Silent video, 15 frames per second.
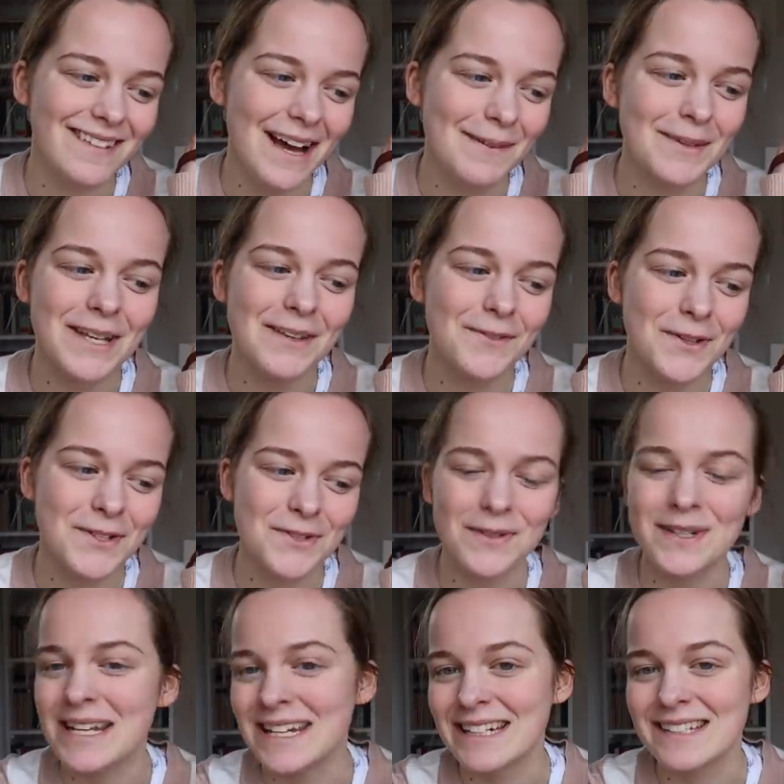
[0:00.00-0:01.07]
I'm looking forward to
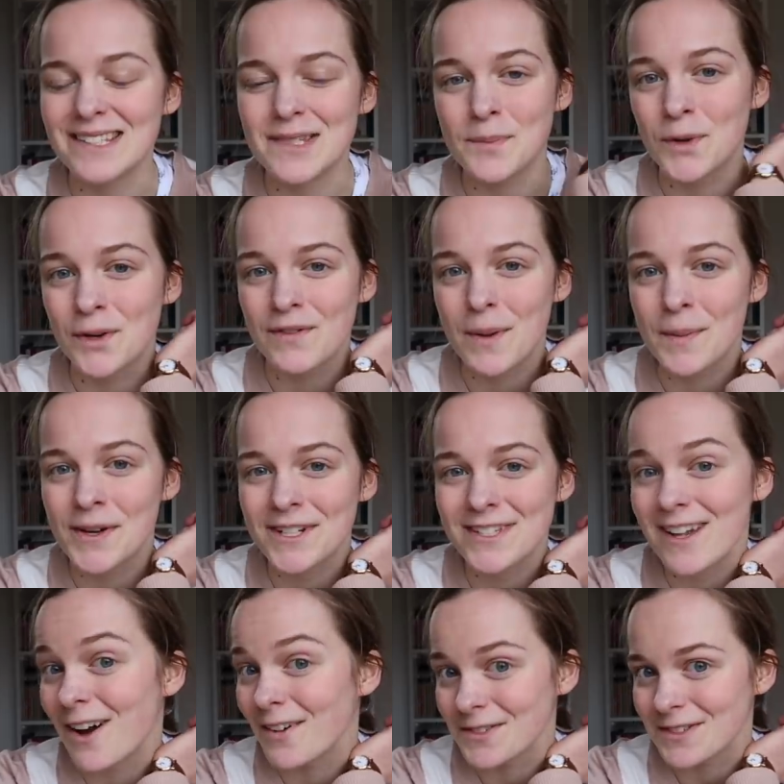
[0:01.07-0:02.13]
reading some more of her books
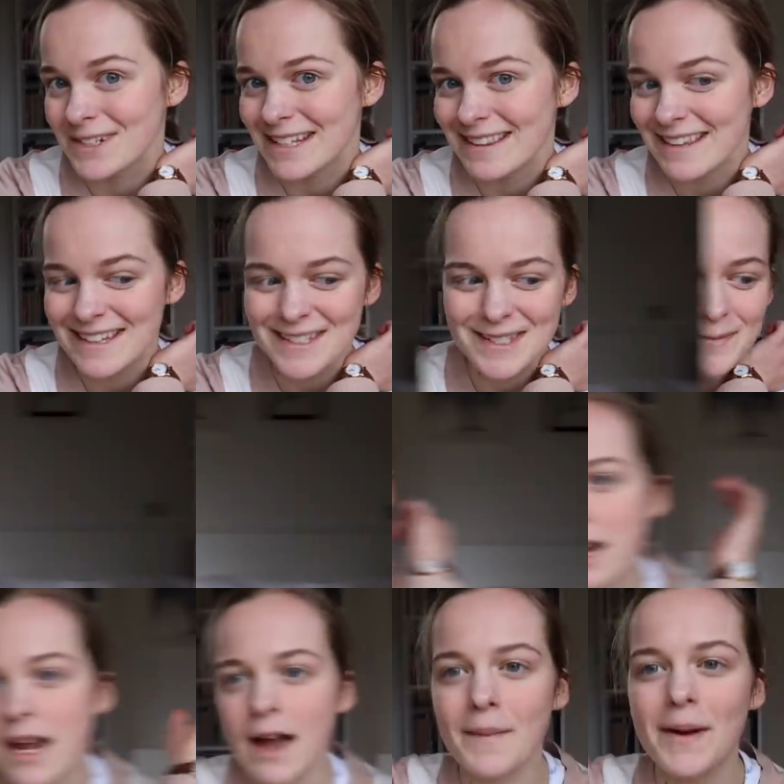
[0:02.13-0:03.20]
after reading this.
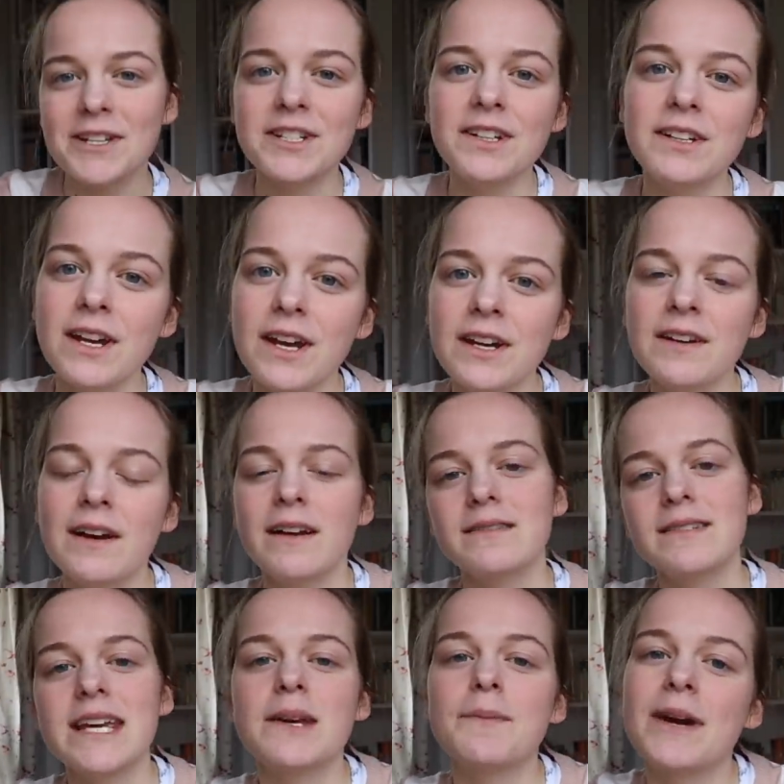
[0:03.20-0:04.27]
Okay, I'm actually going to go
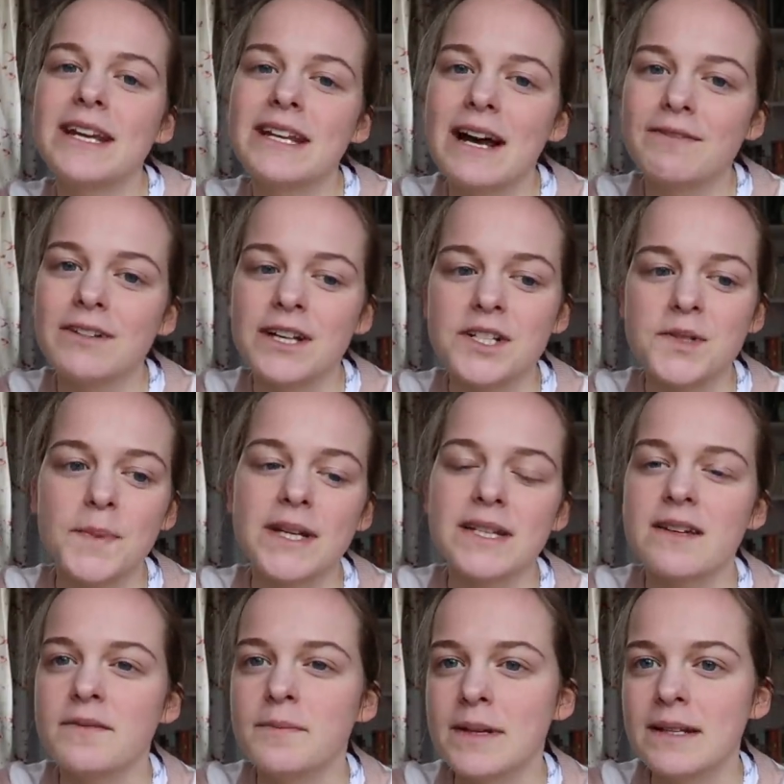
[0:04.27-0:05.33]
take a break and have lunch because
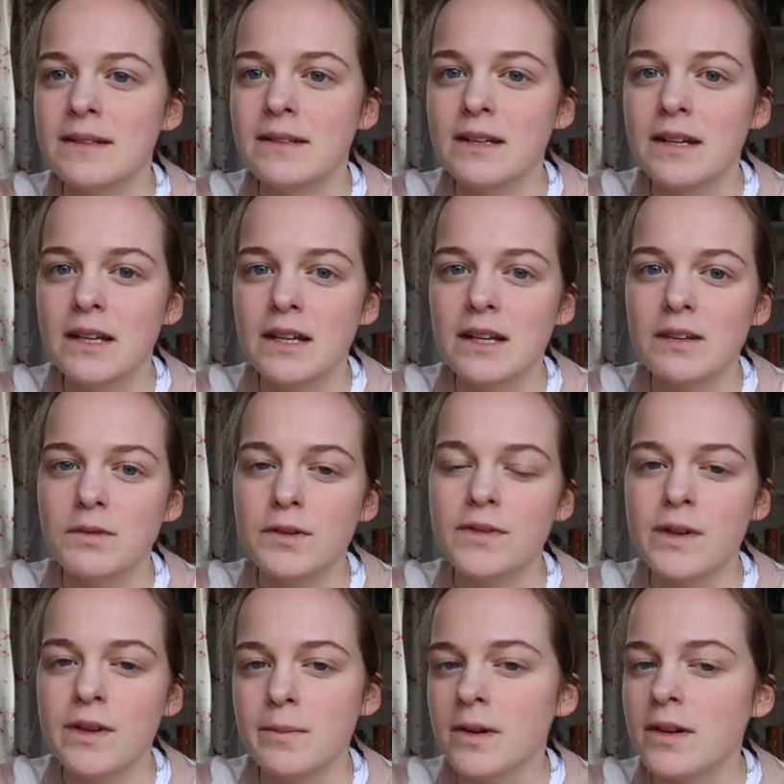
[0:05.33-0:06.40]
I've been
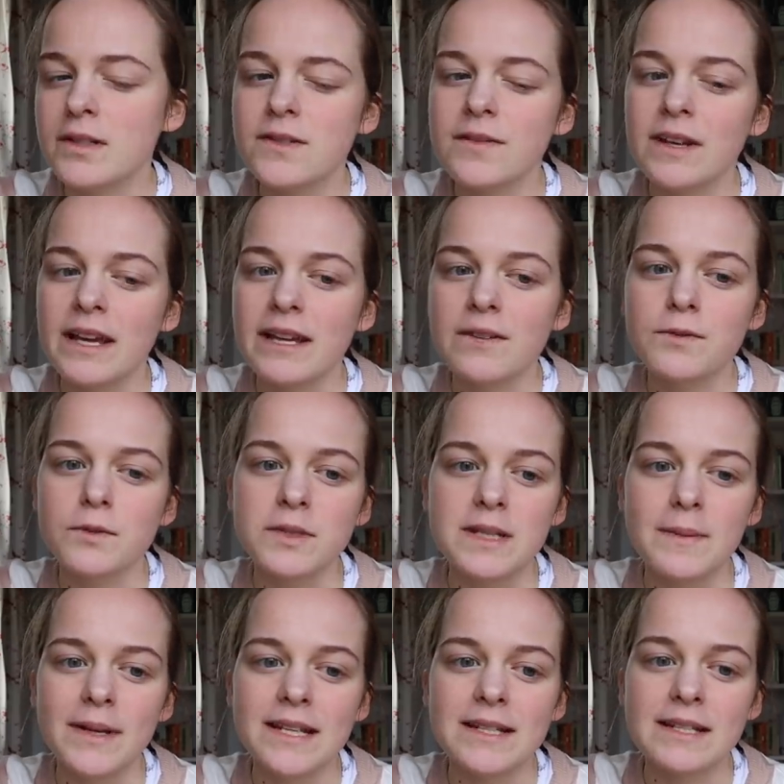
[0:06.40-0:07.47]
reviewing books for like
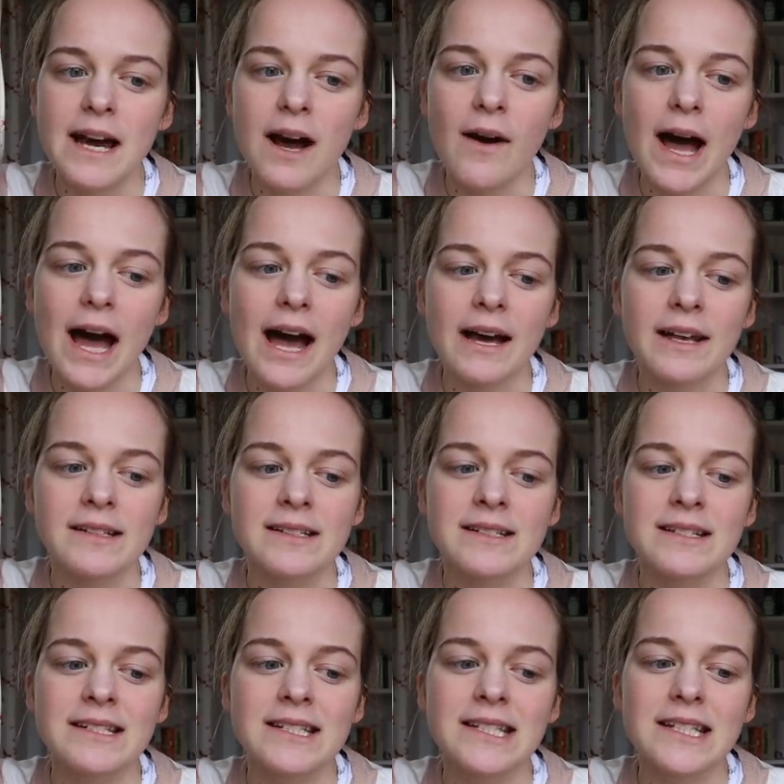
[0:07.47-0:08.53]
40 minutes now,
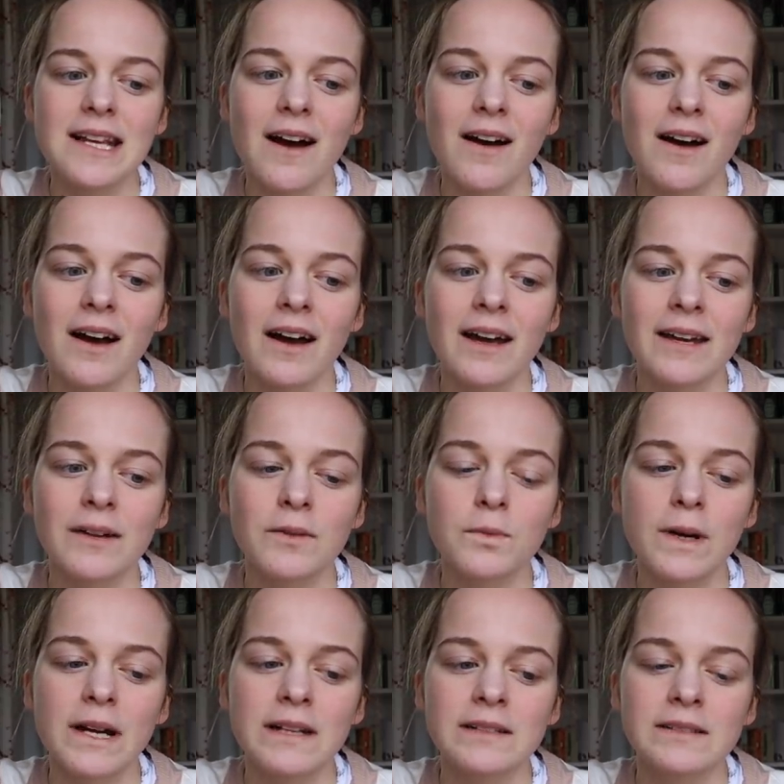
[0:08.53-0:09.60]
and I
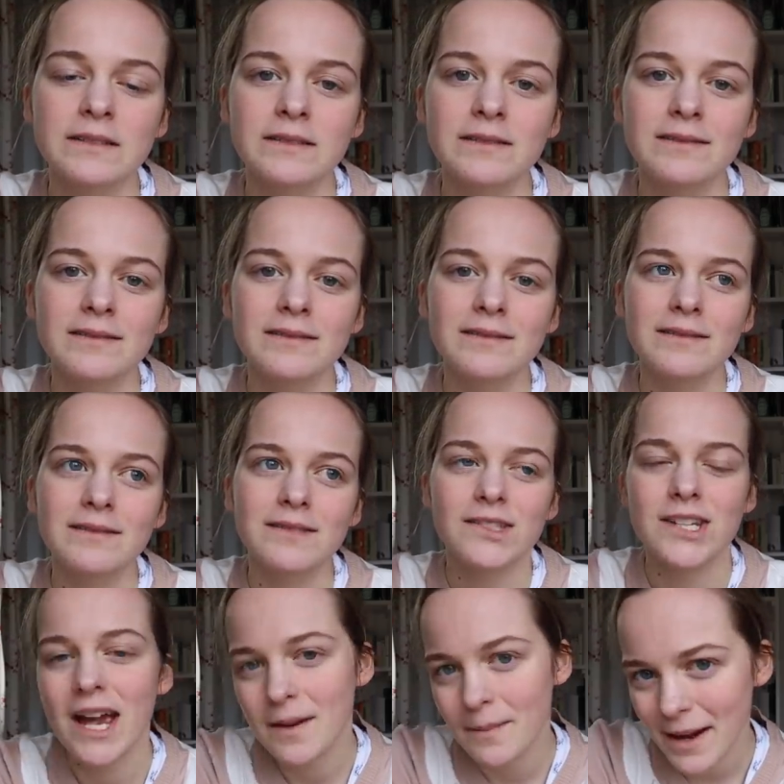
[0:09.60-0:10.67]
will
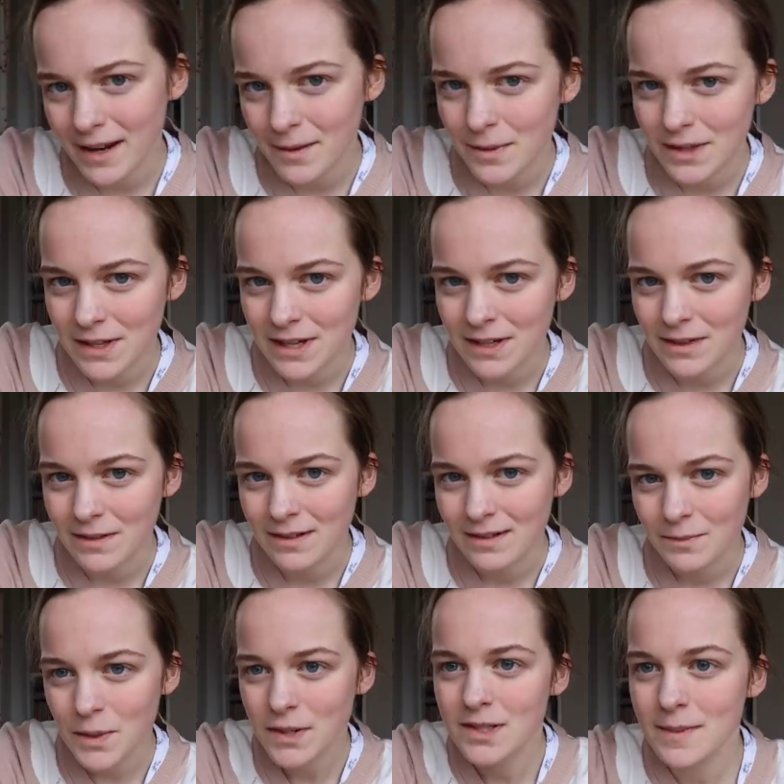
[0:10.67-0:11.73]
check back in with you,
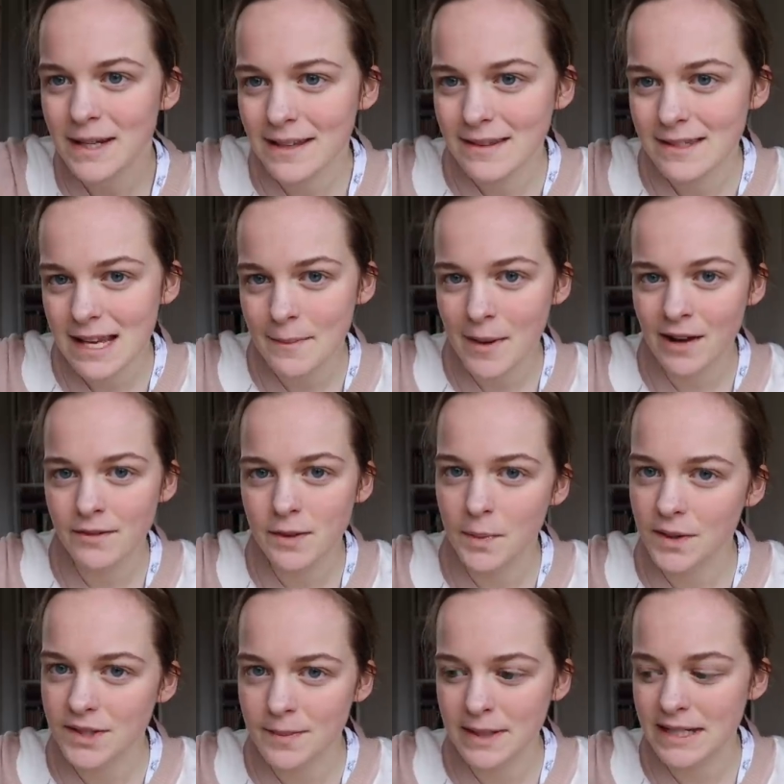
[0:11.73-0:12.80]
possibly in the same outfit,
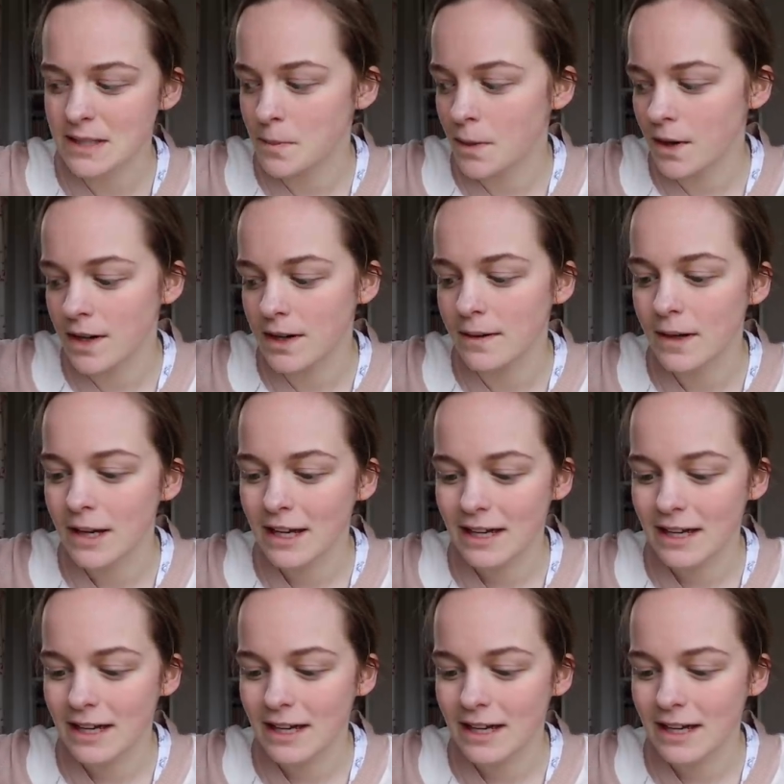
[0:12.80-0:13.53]
possibly tomorrow,